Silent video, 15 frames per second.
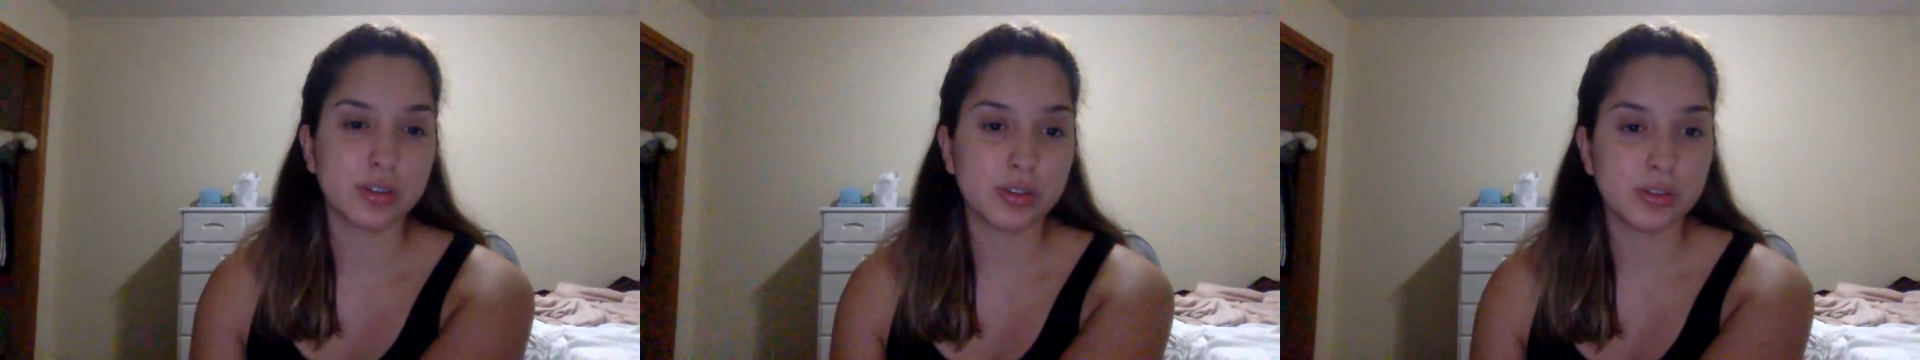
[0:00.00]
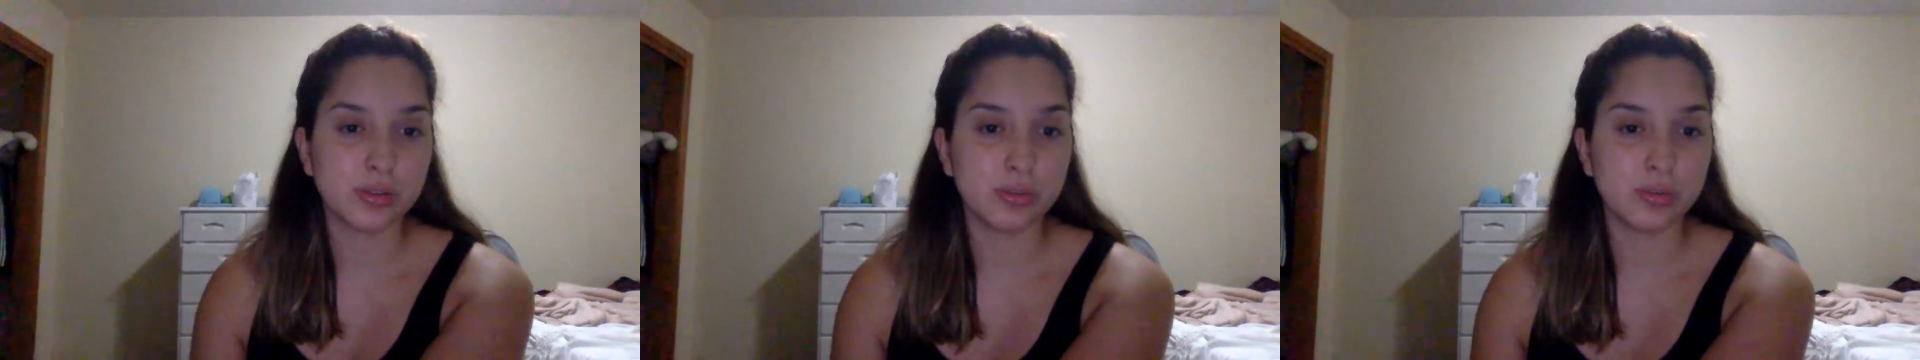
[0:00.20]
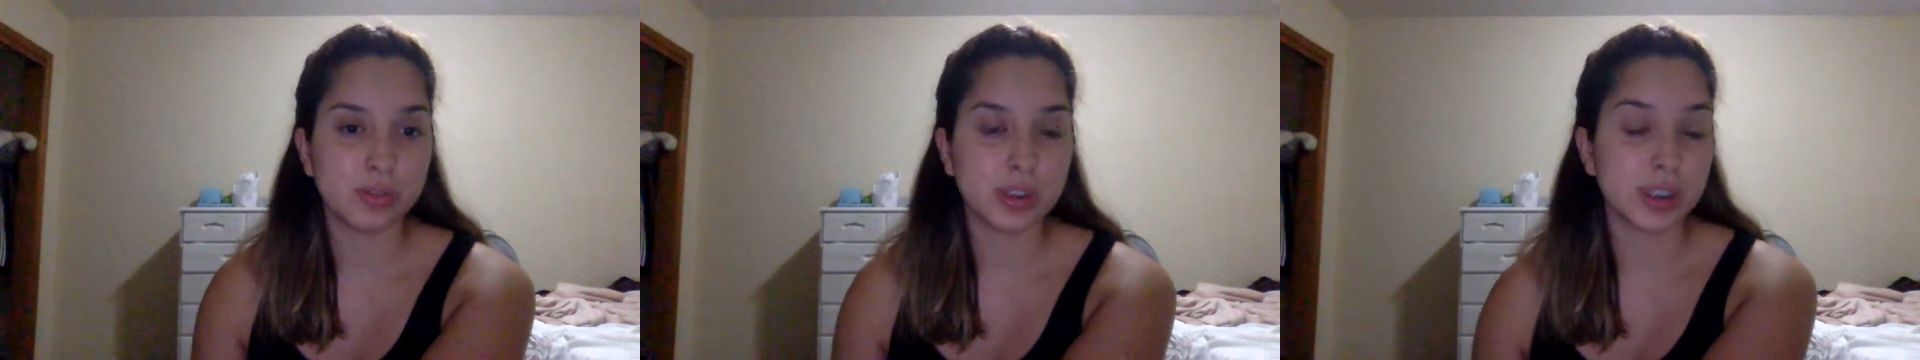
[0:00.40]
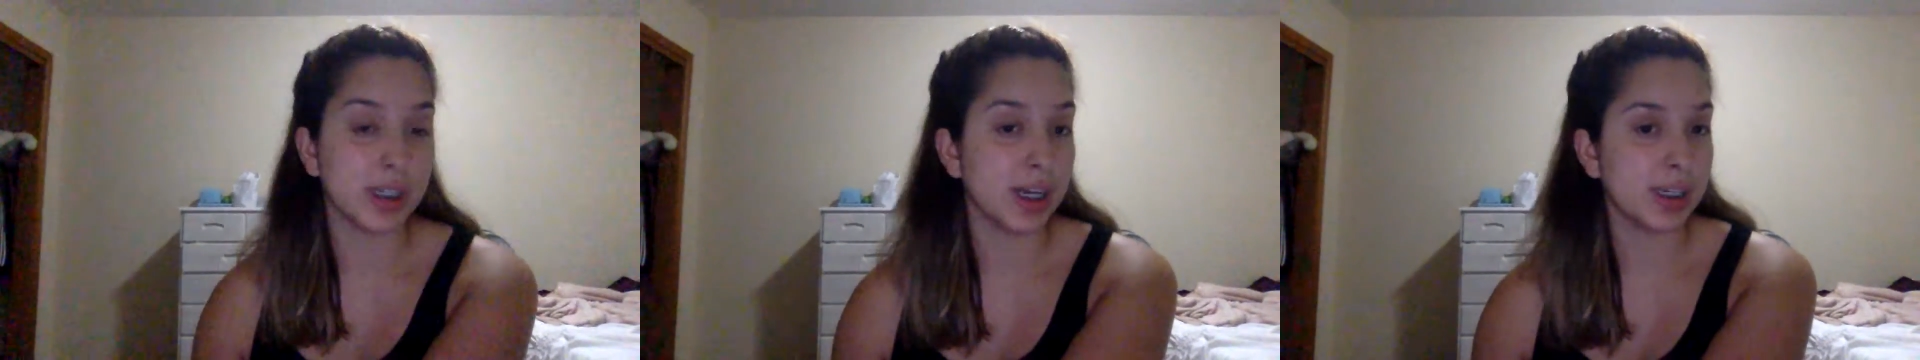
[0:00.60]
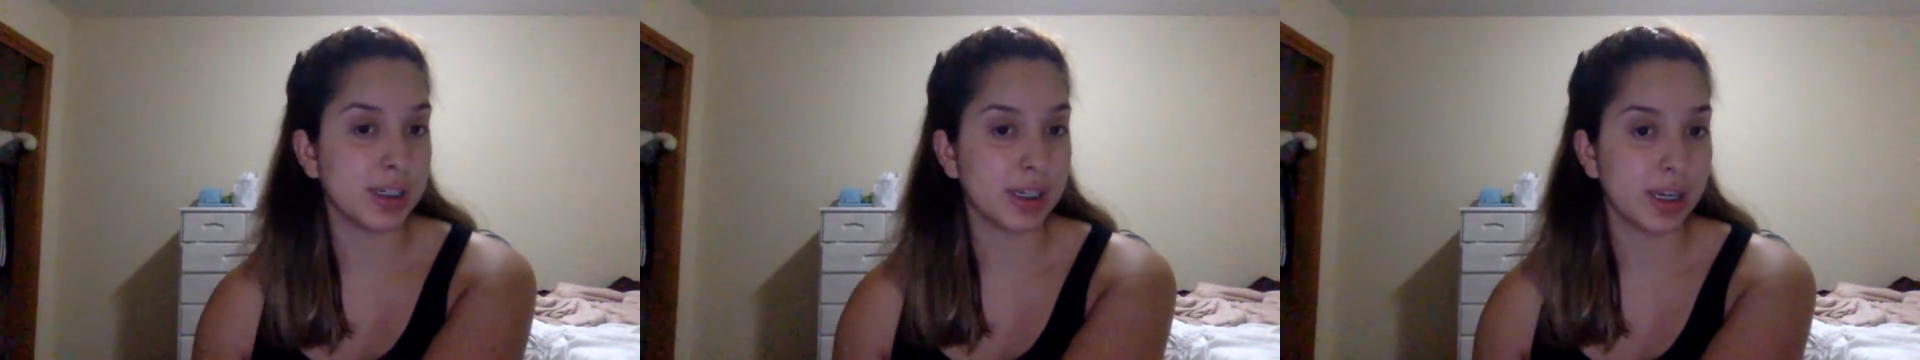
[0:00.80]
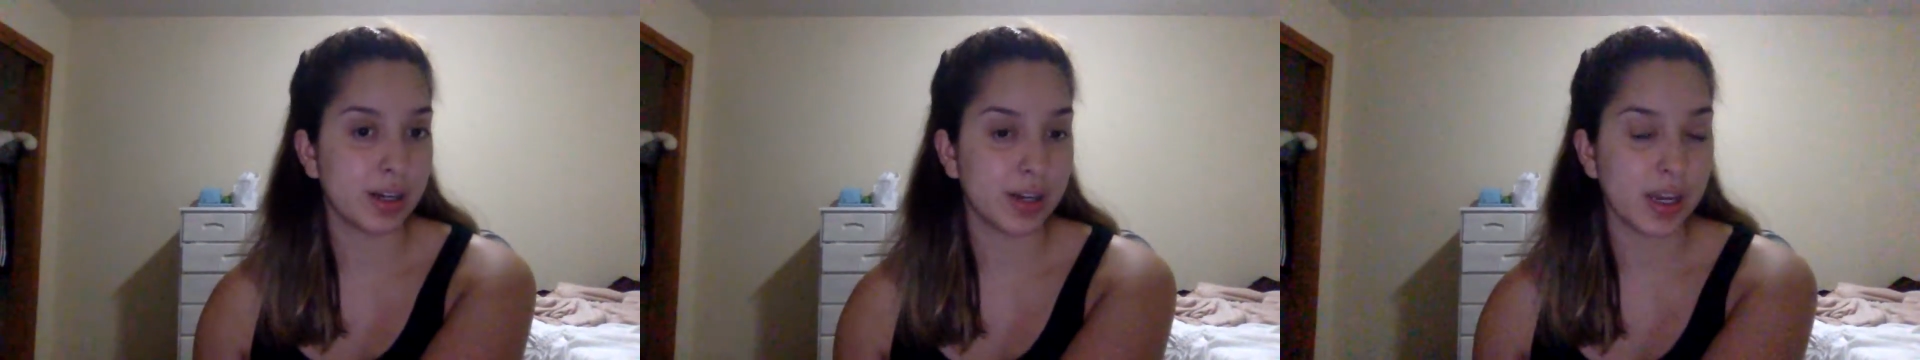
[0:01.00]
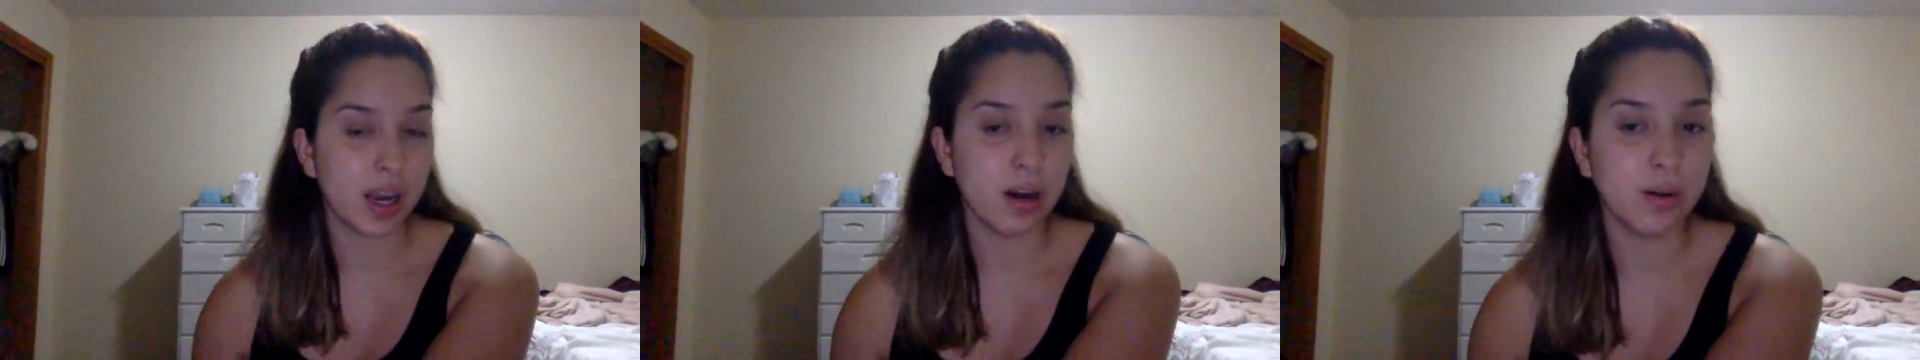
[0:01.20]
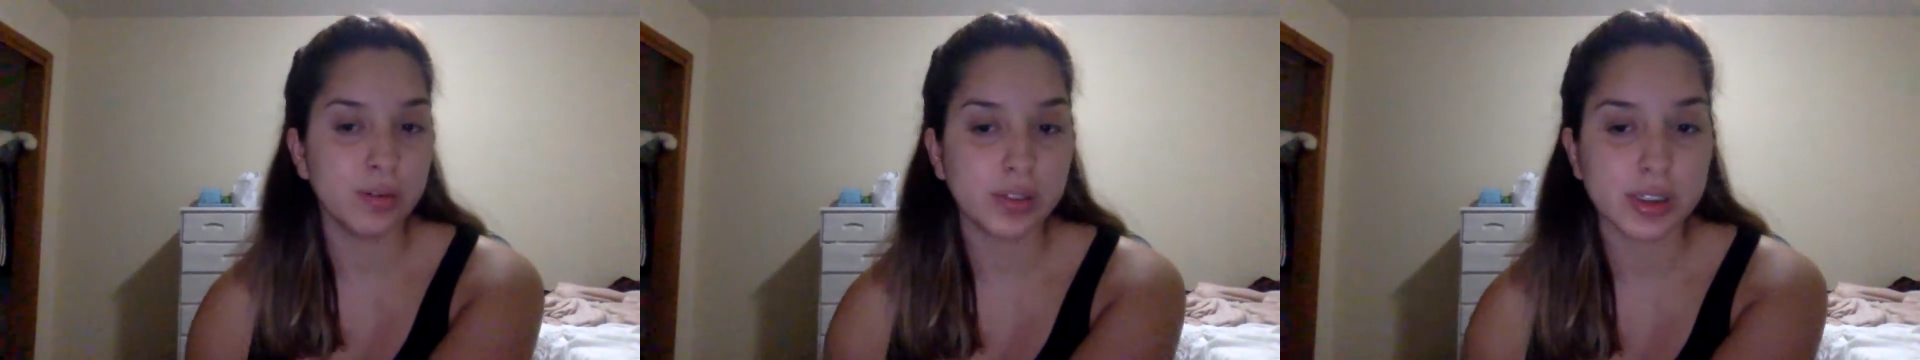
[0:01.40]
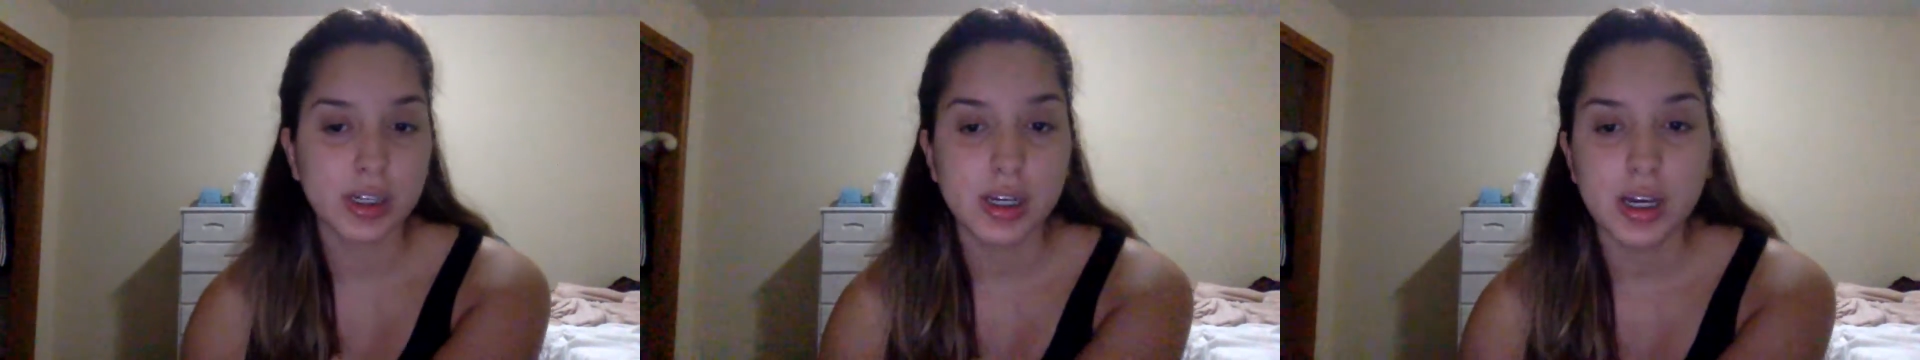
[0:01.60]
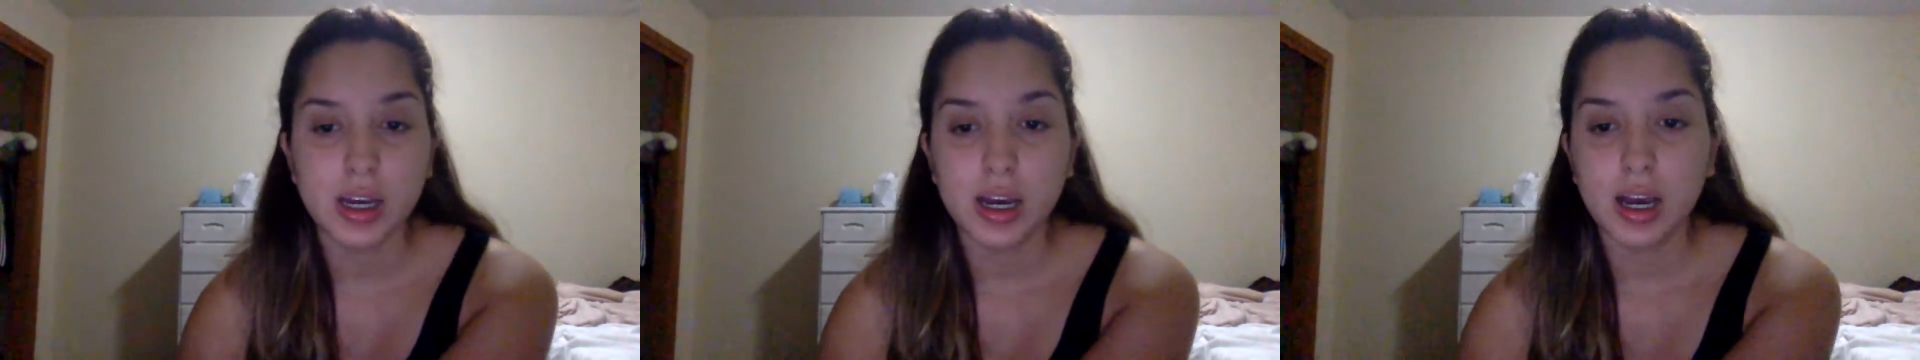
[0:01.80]
to decide to carry out.
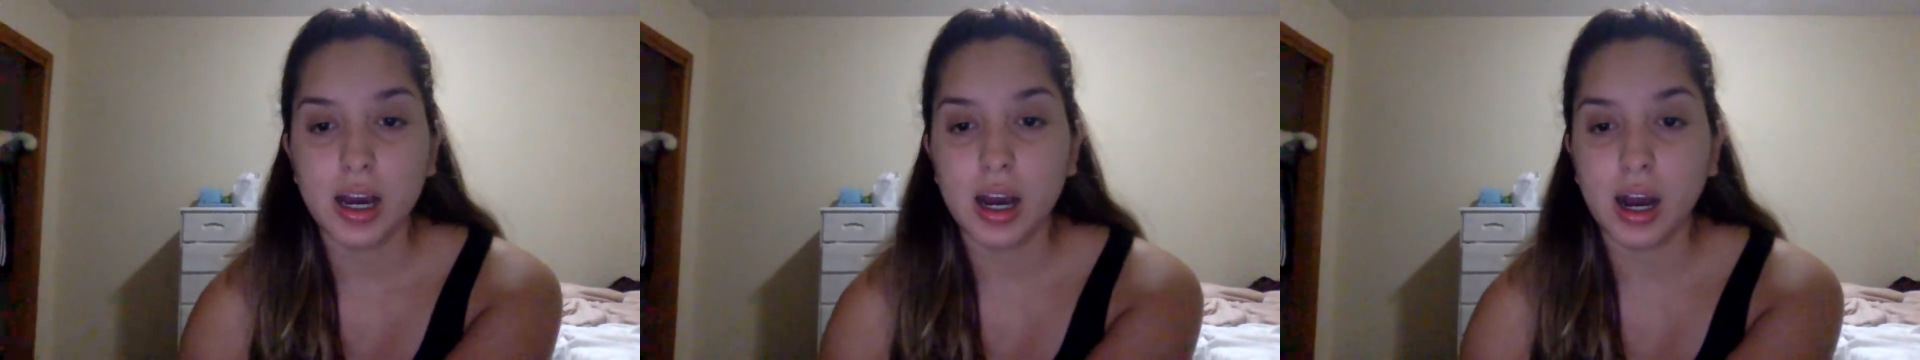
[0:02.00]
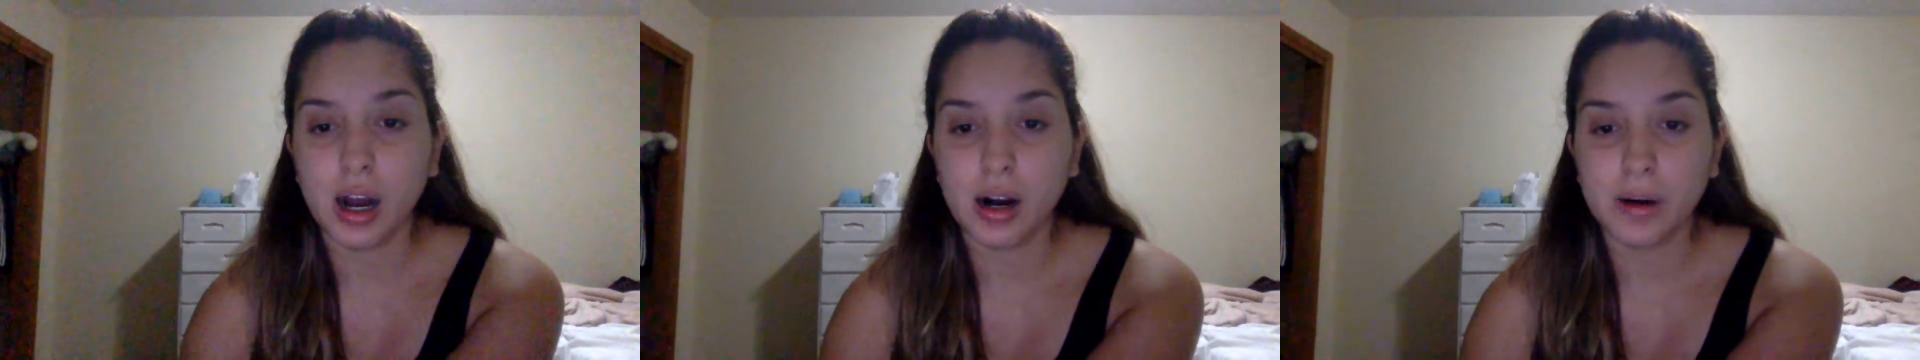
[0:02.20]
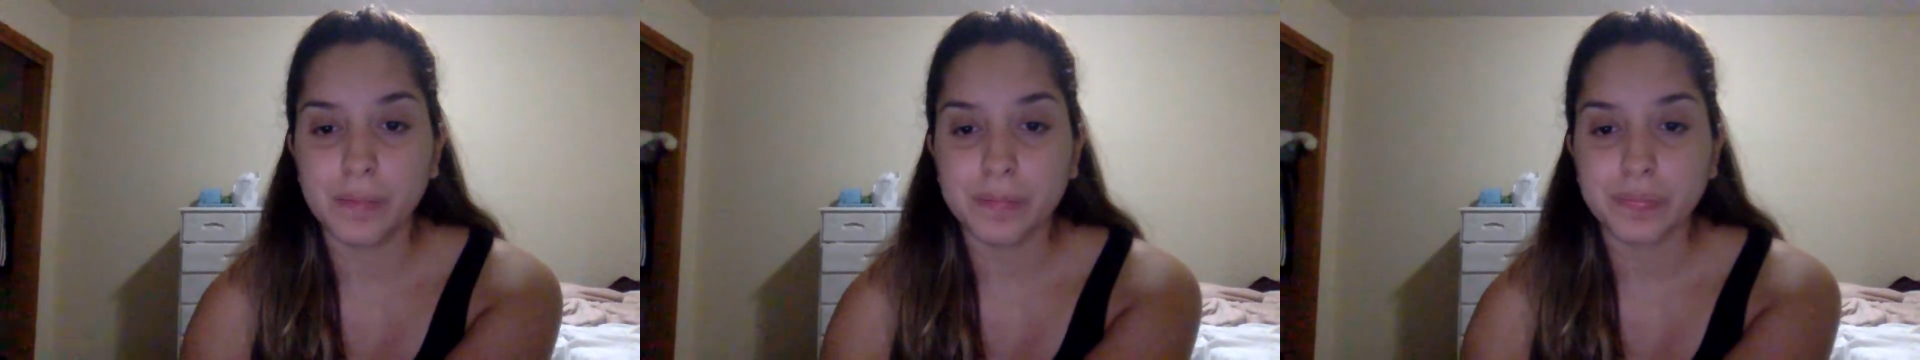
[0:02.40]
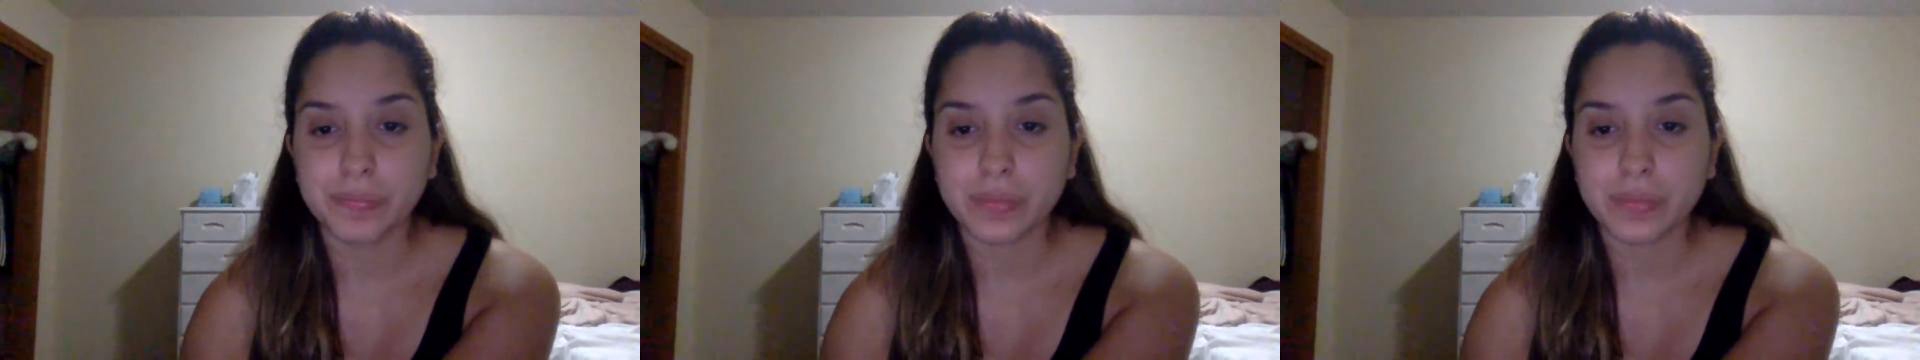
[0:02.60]
Um,